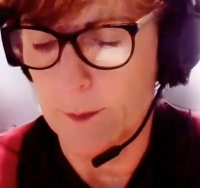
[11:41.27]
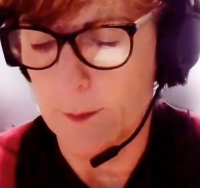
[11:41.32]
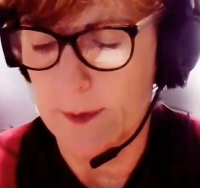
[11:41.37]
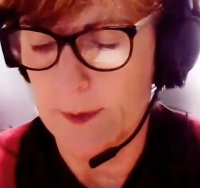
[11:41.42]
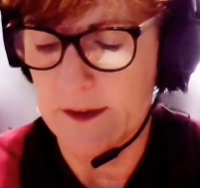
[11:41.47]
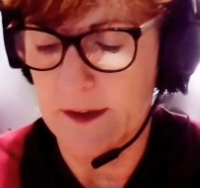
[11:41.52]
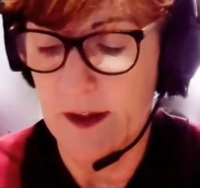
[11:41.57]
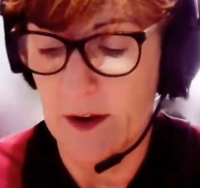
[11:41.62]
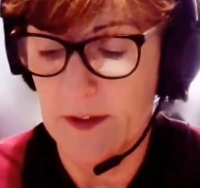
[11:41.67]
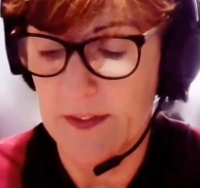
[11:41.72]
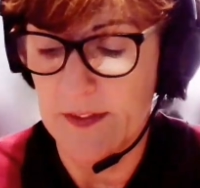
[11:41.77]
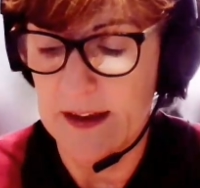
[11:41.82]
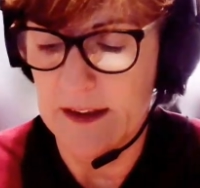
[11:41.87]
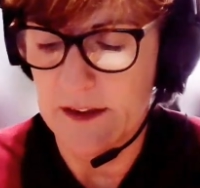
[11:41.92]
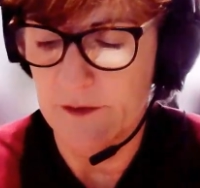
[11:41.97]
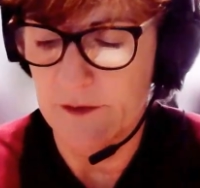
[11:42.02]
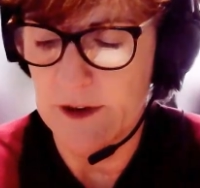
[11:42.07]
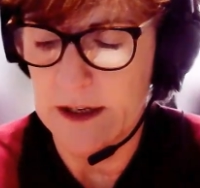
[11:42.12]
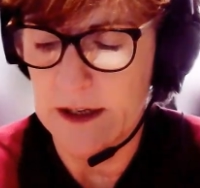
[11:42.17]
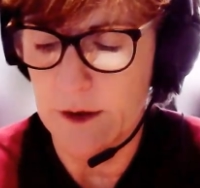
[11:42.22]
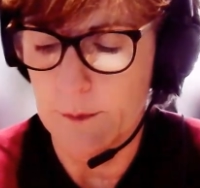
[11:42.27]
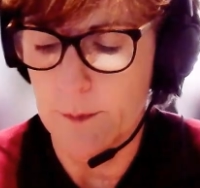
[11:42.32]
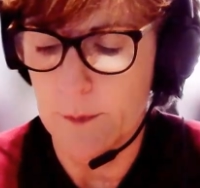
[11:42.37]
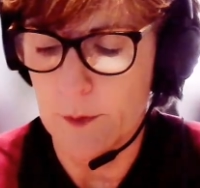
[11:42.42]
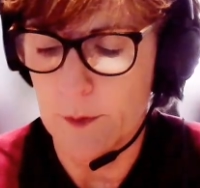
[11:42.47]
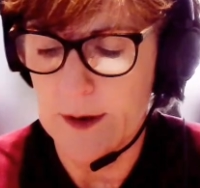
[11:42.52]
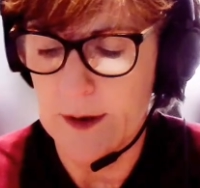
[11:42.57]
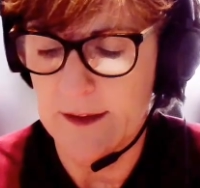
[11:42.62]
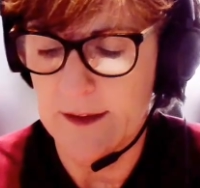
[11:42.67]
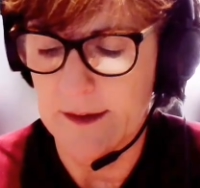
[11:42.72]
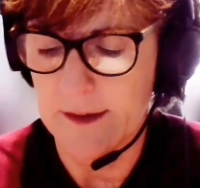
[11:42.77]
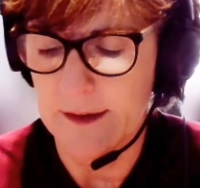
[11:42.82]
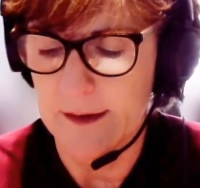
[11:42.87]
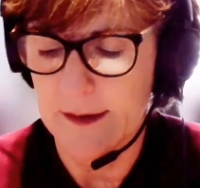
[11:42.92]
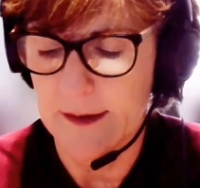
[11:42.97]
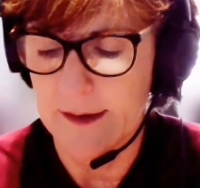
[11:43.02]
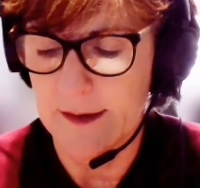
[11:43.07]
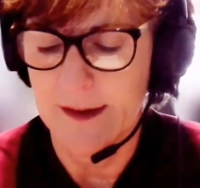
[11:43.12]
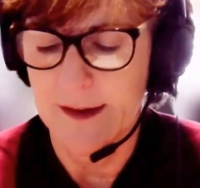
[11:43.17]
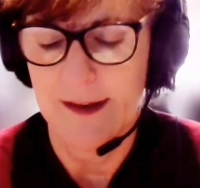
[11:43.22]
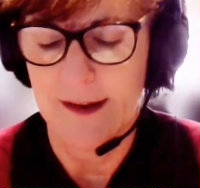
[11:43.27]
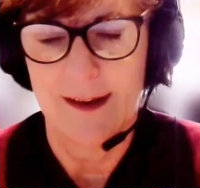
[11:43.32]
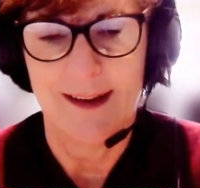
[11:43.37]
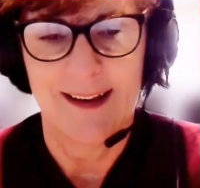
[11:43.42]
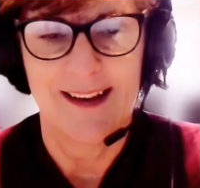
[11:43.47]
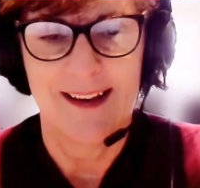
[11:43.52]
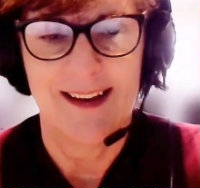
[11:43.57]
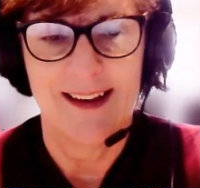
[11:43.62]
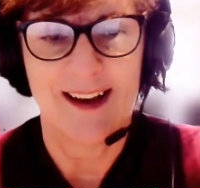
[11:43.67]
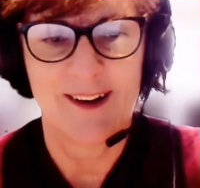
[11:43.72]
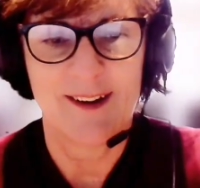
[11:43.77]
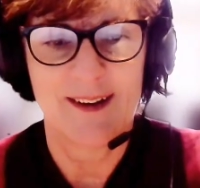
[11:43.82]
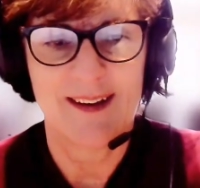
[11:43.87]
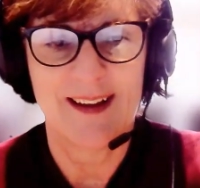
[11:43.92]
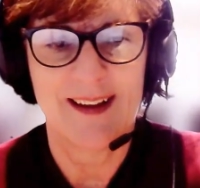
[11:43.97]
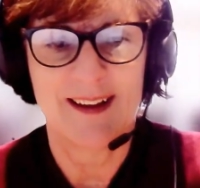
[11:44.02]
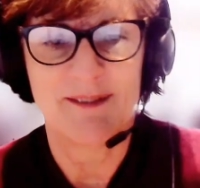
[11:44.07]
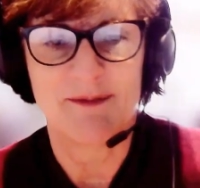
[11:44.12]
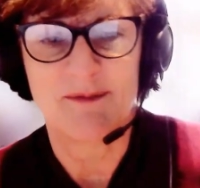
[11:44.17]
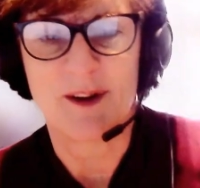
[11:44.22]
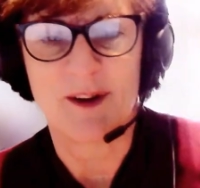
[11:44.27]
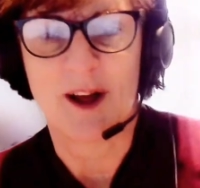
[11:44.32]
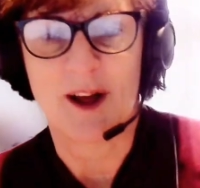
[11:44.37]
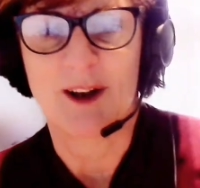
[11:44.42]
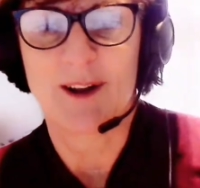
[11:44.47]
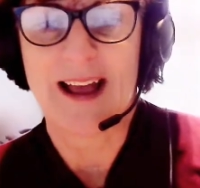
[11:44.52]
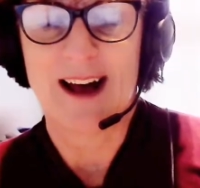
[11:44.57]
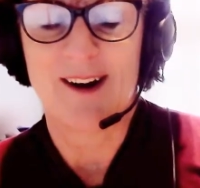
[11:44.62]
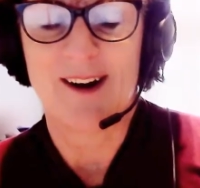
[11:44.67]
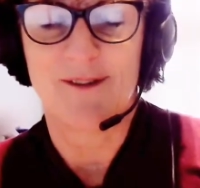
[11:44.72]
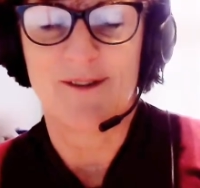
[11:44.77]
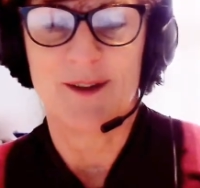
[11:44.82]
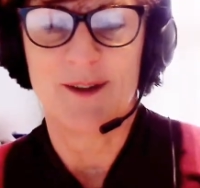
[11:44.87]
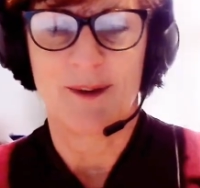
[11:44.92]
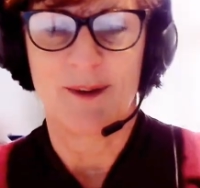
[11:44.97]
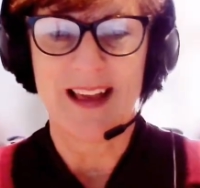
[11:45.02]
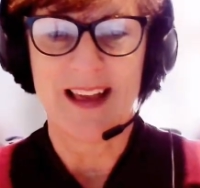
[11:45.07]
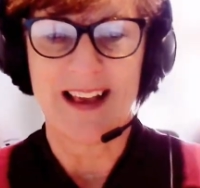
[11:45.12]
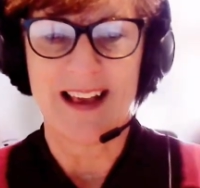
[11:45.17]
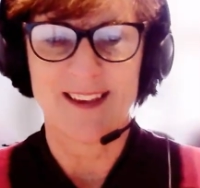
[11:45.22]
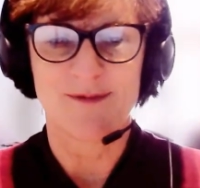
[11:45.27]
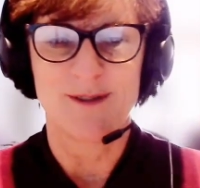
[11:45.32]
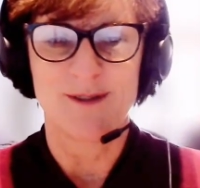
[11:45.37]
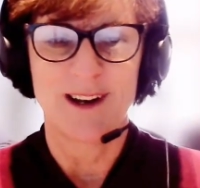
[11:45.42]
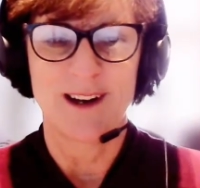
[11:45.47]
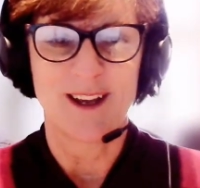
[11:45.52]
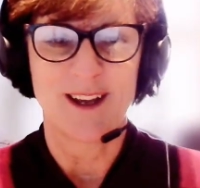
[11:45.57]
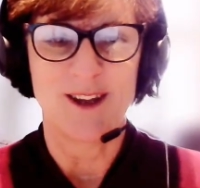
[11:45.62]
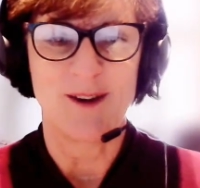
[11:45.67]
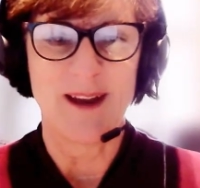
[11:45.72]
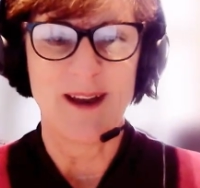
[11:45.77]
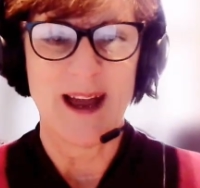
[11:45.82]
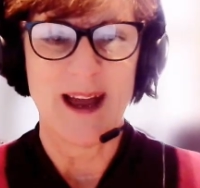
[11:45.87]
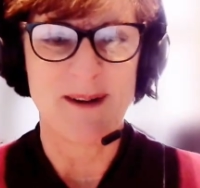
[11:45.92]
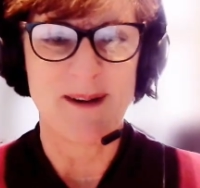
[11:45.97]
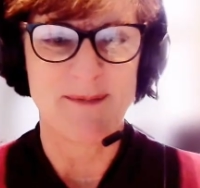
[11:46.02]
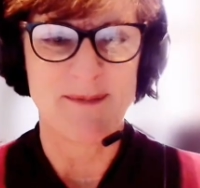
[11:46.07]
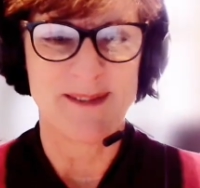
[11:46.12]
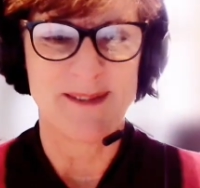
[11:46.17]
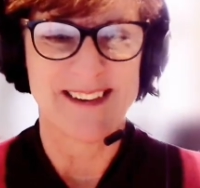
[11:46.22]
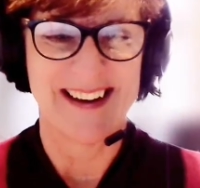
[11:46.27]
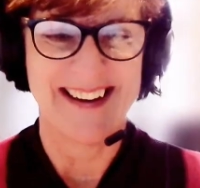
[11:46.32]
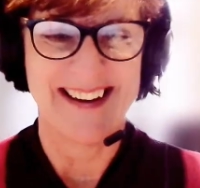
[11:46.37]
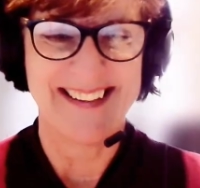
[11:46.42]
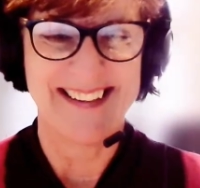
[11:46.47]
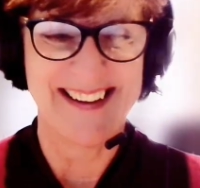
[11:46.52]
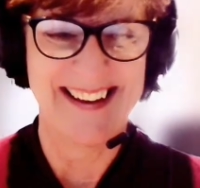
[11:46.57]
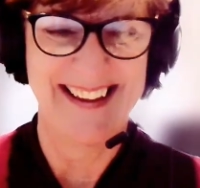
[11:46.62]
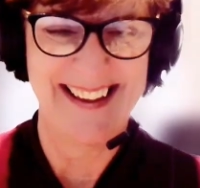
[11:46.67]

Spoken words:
But no, I think it's a really good point, and yeah, I'll look out for them on the Asthma and Lung UK website.